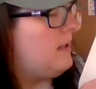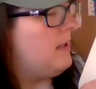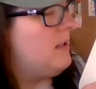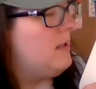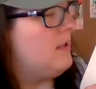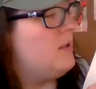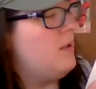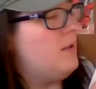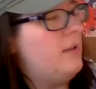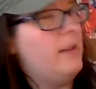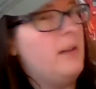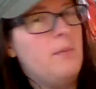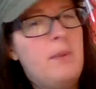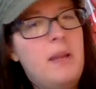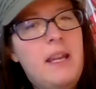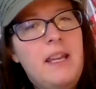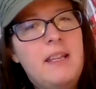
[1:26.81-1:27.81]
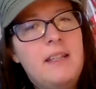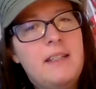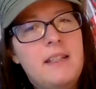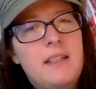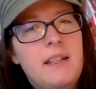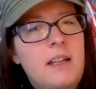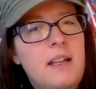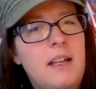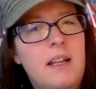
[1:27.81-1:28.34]
console and peace,
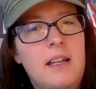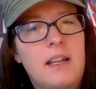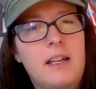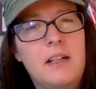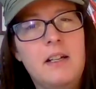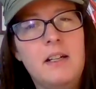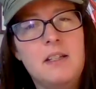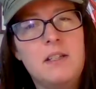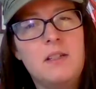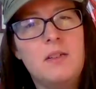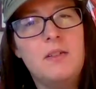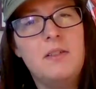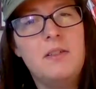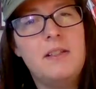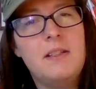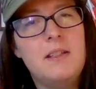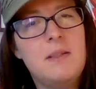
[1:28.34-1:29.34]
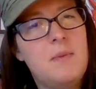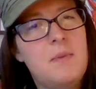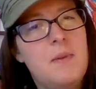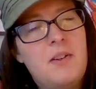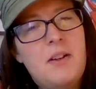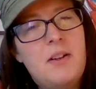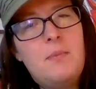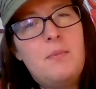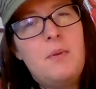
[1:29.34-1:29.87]
and console doesn't smell
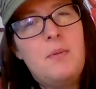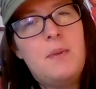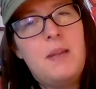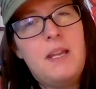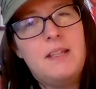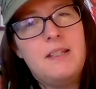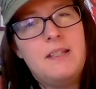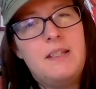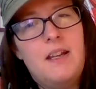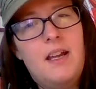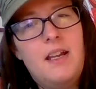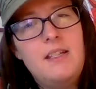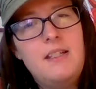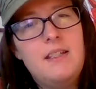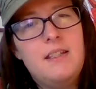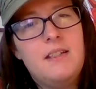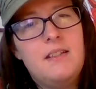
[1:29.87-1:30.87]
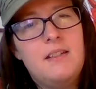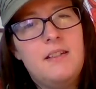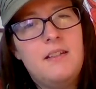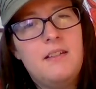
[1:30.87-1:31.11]
good, but peace does.